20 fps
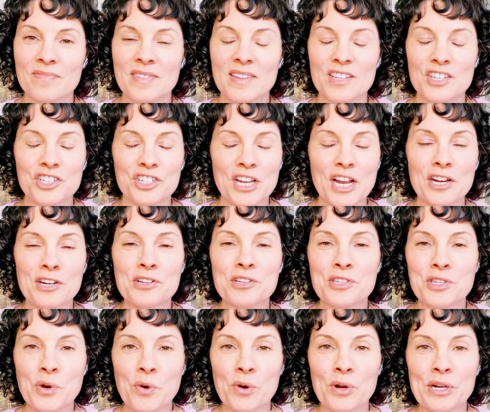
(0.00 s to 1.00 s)
share
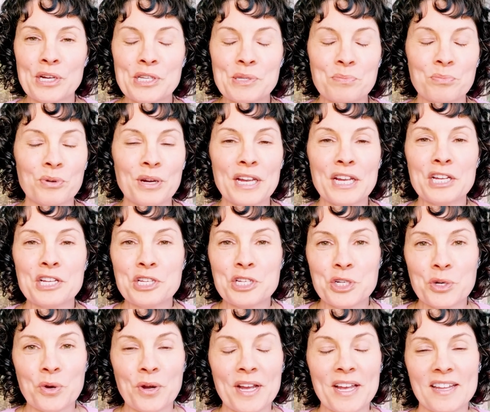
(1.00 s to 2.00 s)
stories, bring in
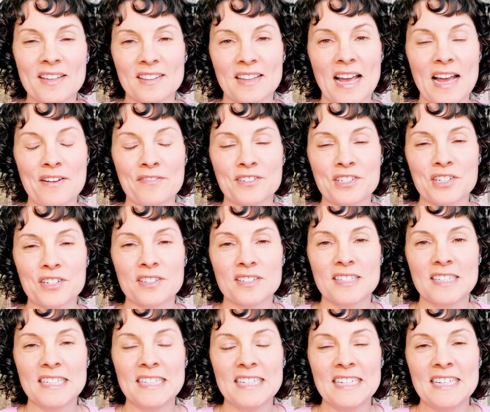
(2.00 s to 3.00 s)
joy and laughter,
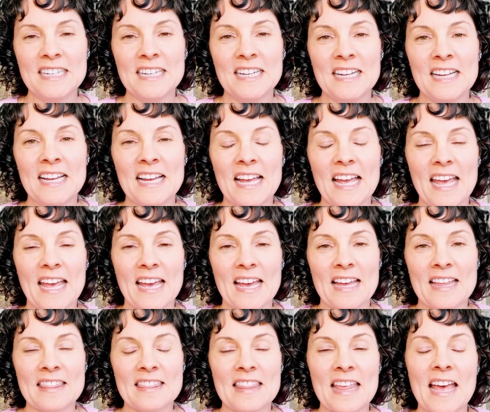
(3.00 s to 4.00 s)

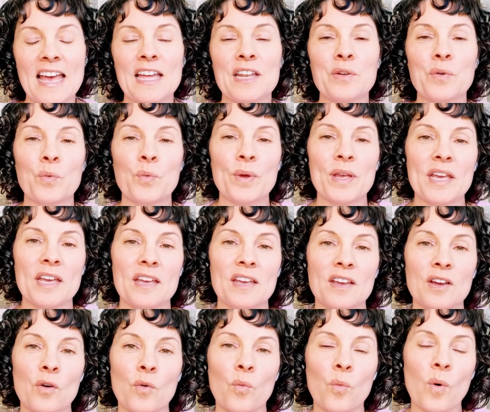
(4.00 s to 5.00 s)
and then we
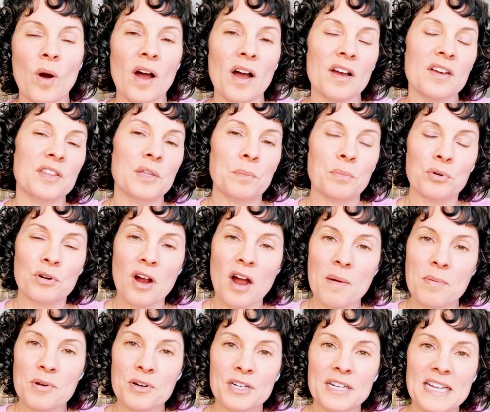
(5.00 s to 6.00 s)
walk the
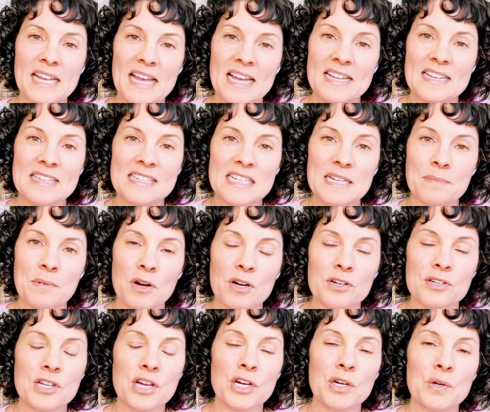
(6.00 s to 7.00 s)
property and dip our
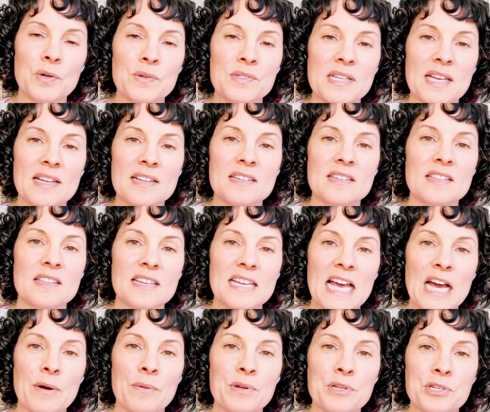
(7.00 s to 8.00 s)
toes into the
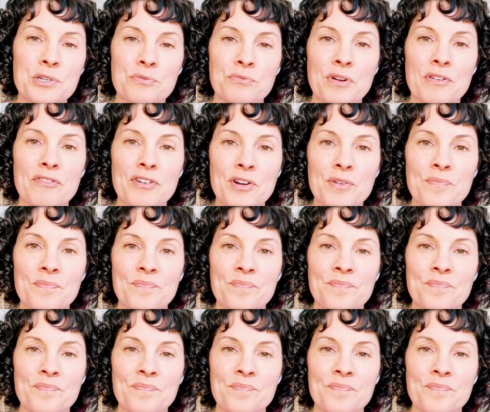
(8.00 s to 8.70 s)
Cowichan River.